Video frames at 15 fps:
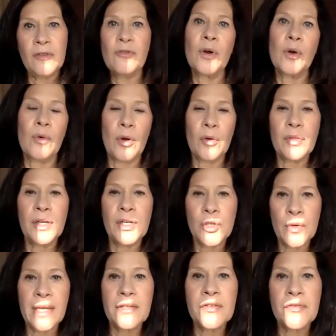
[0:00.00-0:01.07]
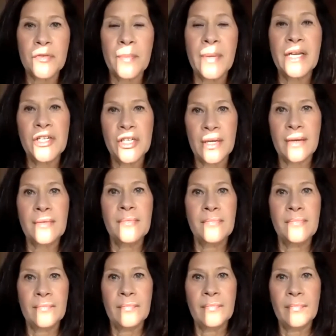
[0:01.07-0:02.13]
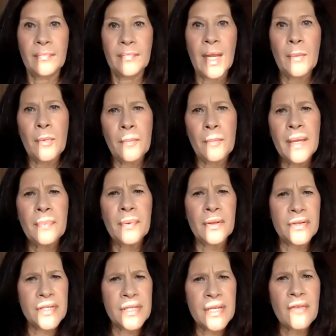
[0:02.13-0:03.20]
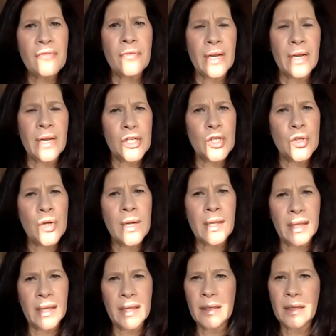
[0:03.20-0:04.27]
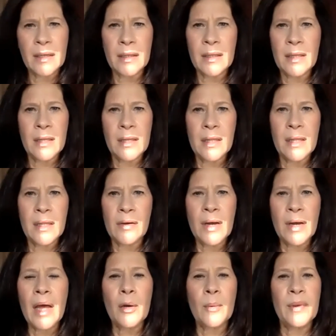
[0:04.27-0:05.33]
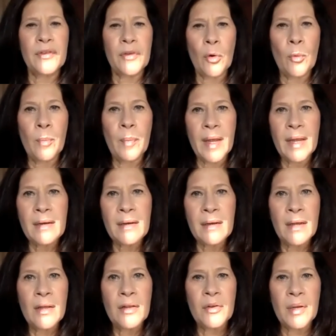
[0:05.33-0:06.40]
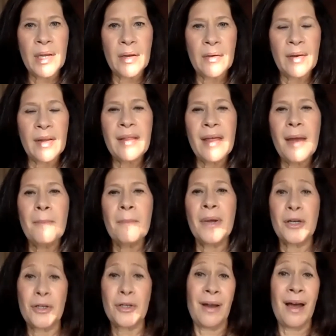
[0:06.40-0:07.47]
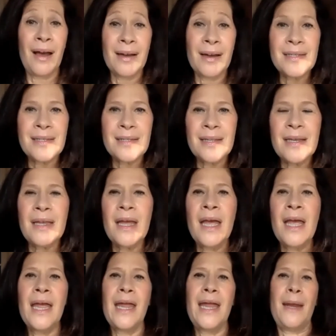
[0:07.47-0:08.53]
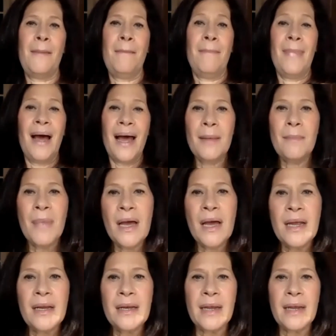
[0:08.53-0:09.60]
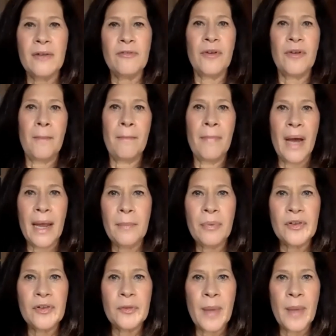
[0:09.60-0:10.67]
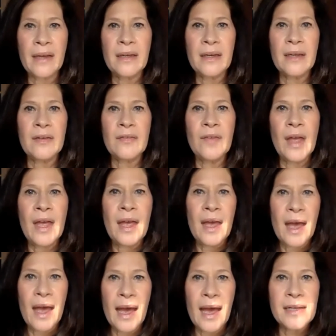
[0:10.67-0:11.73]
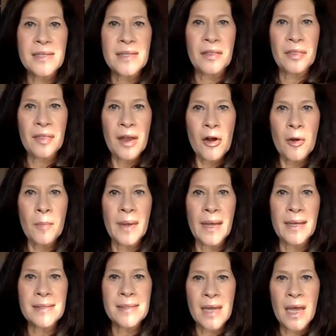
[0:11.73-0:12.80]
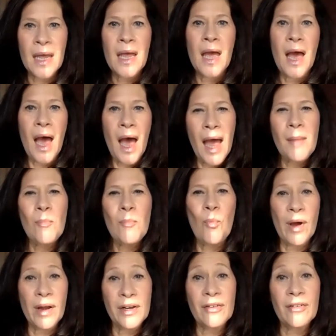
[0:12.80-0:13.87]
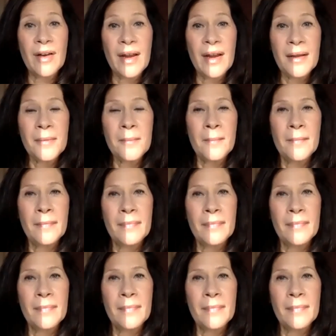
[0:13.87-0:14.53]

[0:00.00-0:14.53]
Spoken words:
for growth and transformation. And when people are suffering and struggling, they're not always open to hearing that. But honestly, in my mind and from my perspective as the therapist, I'm wondering,